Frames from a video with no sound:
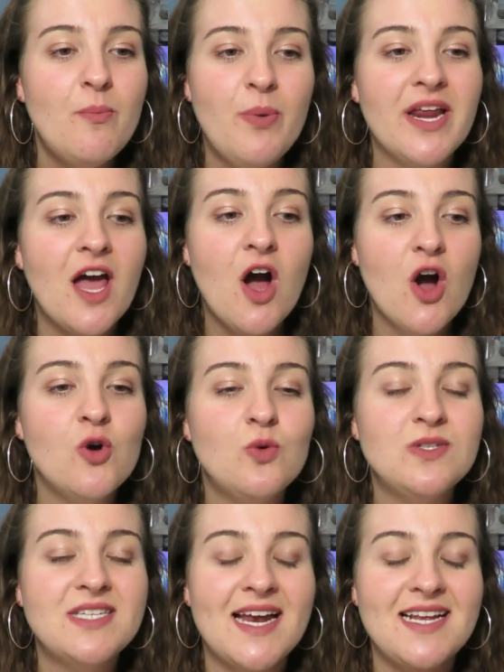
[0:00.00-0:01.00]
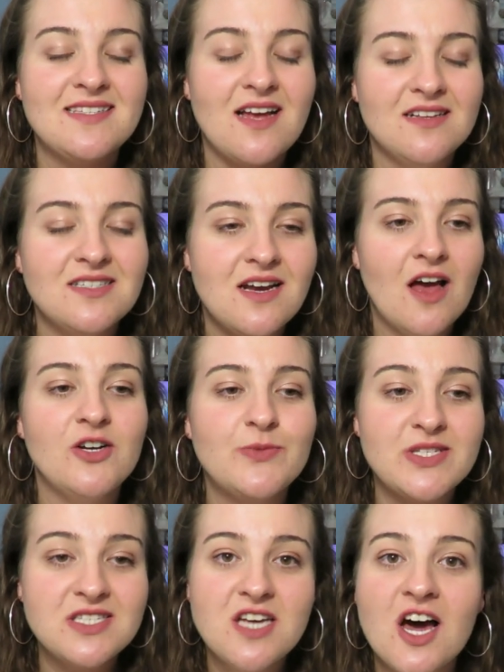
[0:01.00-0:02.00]
but it holds and it's underlined
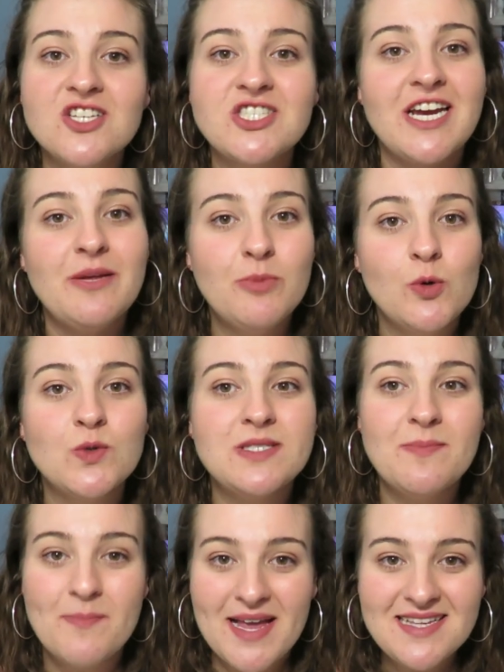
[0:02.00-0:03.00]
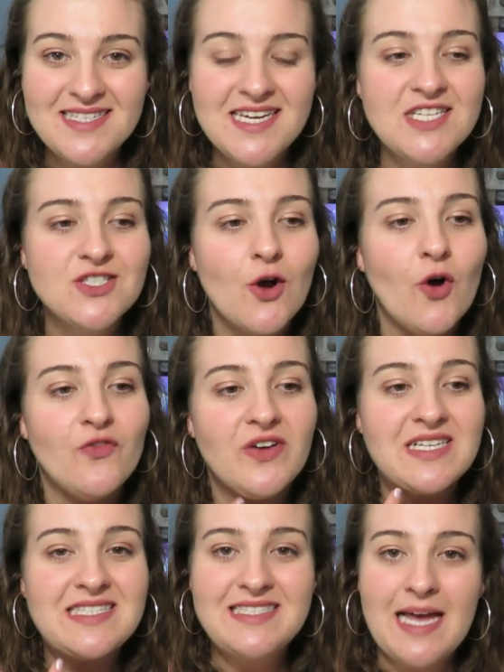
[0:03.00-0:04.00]
with such an important message of
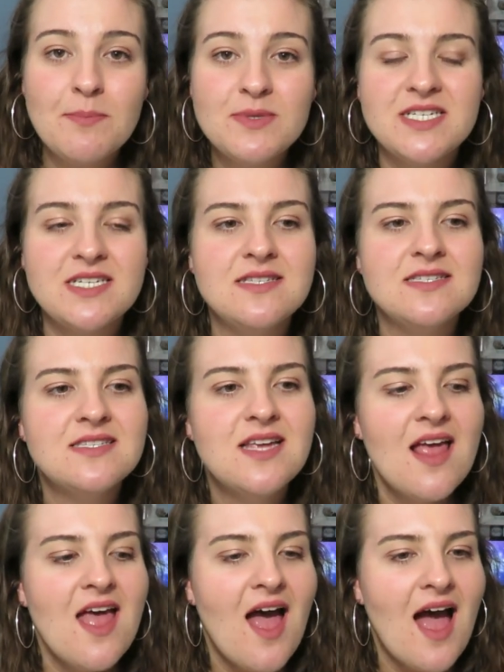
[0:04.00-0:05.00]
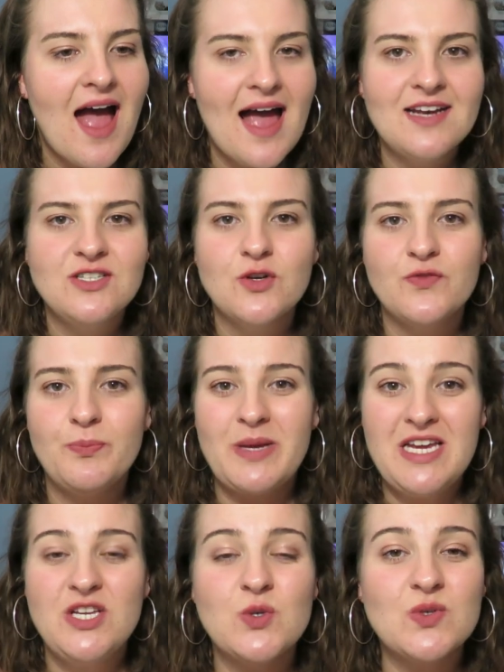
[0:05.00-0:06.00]
acceptance and of
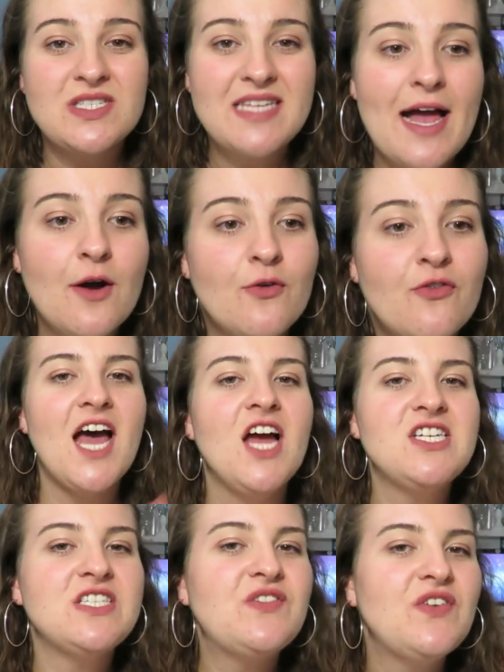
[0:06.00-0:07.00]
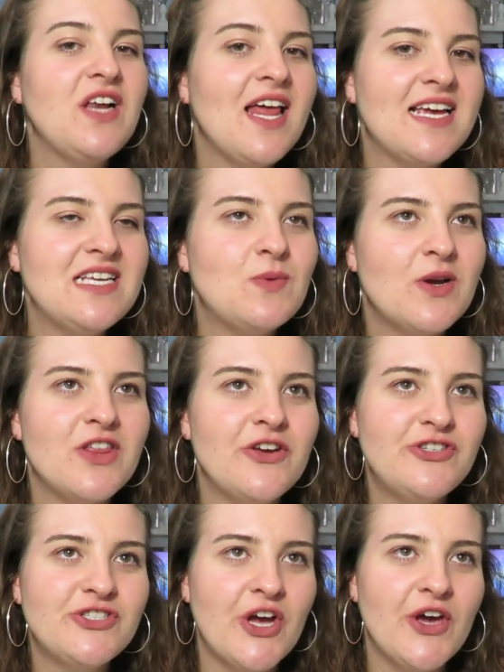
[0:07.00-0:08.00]
being yourself that I just feel like it's one of
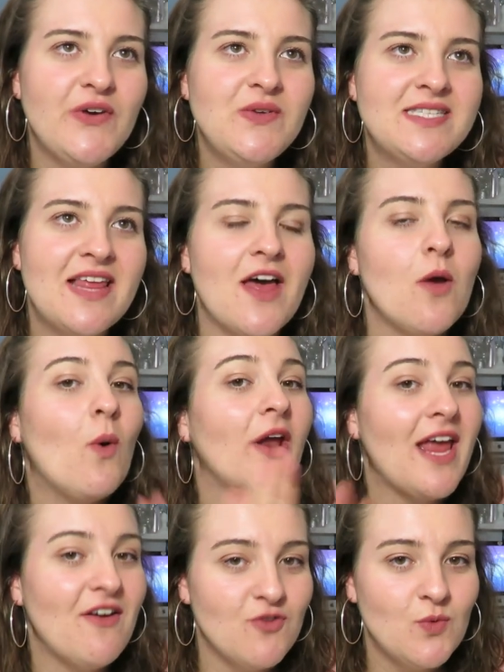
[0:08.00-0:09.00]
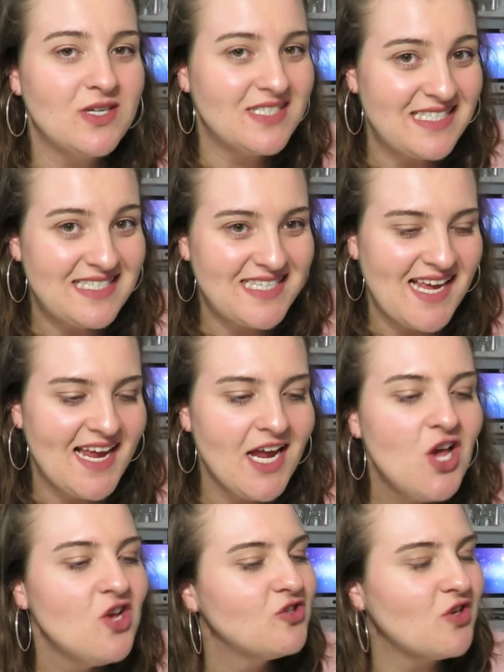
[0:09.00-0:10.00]
those shows that I want everyone to
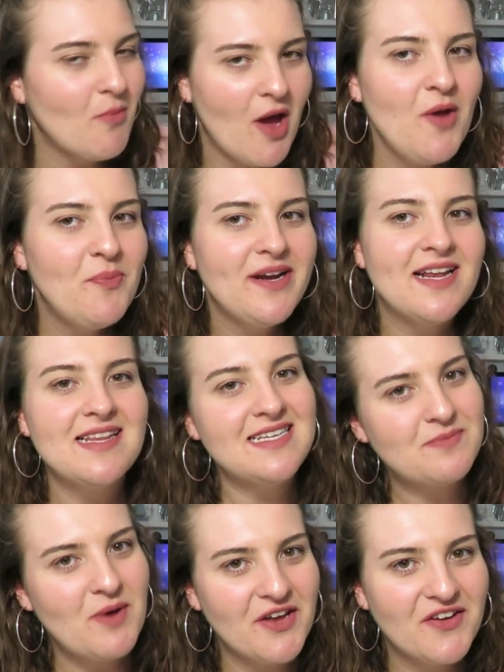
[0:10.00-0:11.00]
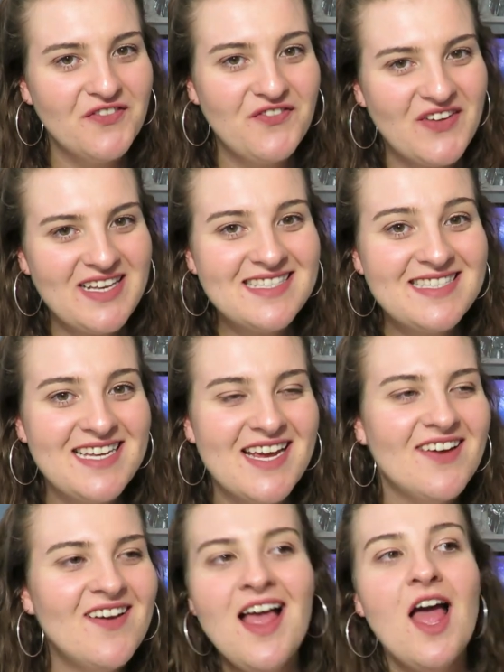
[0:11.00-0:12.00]
see. So I'm hoping that this might convince
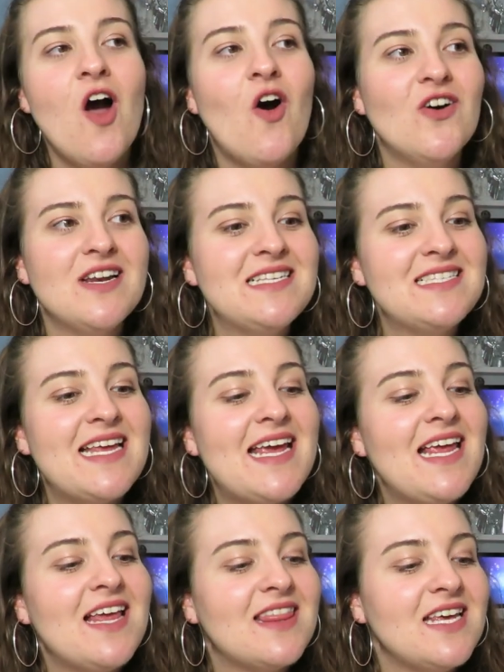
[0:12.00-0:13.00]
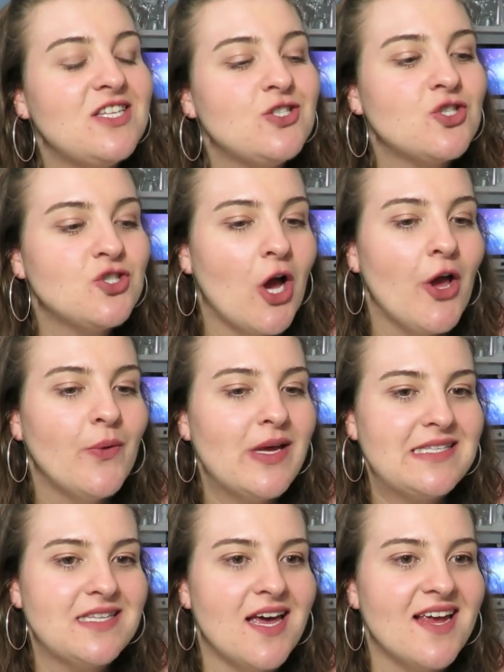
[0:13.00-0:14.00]
you. Honestly, this show
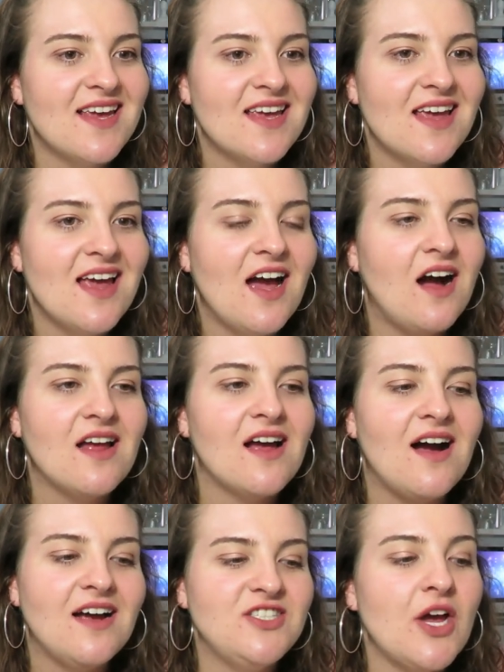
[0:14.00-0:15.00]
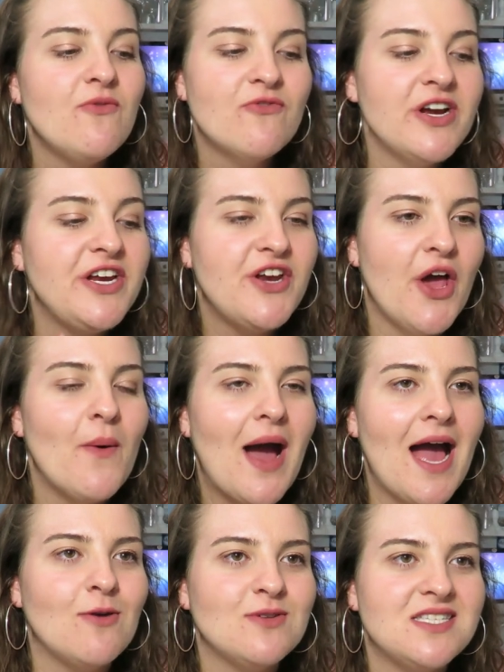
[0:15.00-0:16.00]
is like, I don't really know
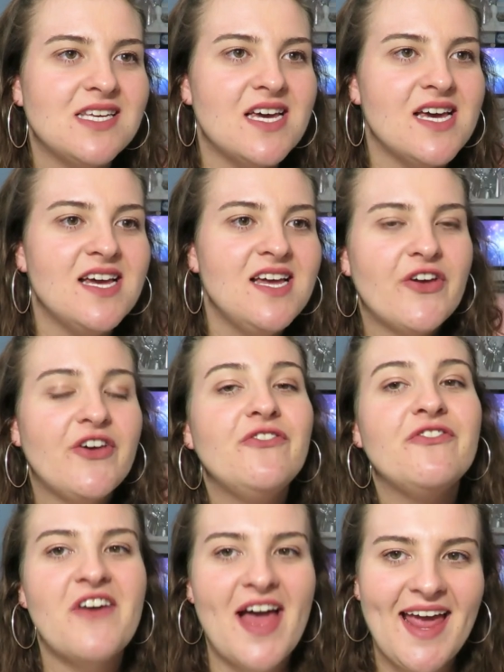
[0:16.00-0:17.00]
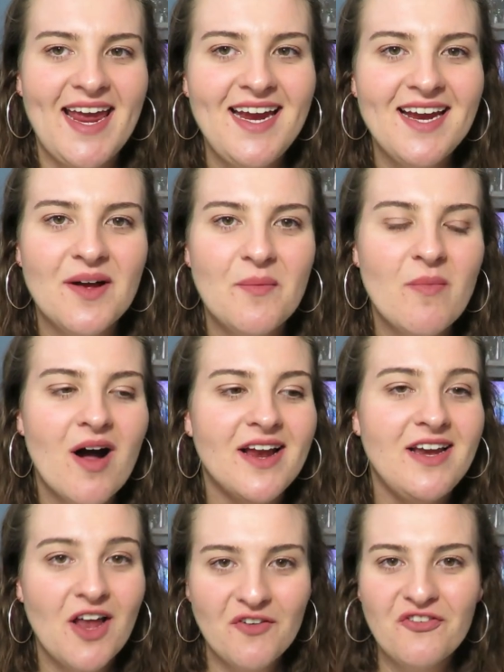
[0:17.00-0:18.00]
how to convey
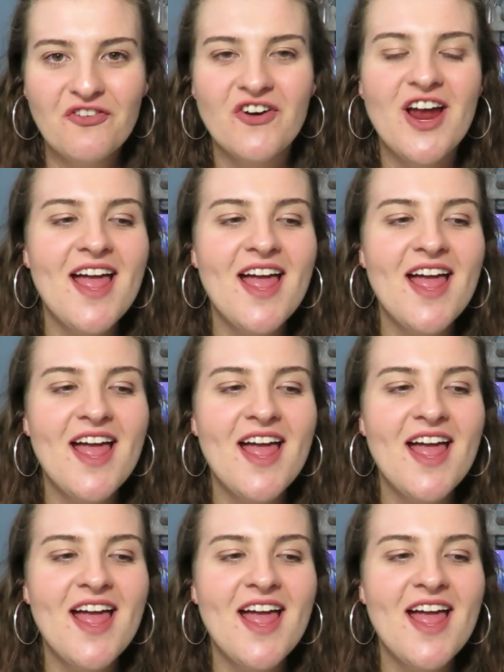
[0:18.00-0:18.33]
my love for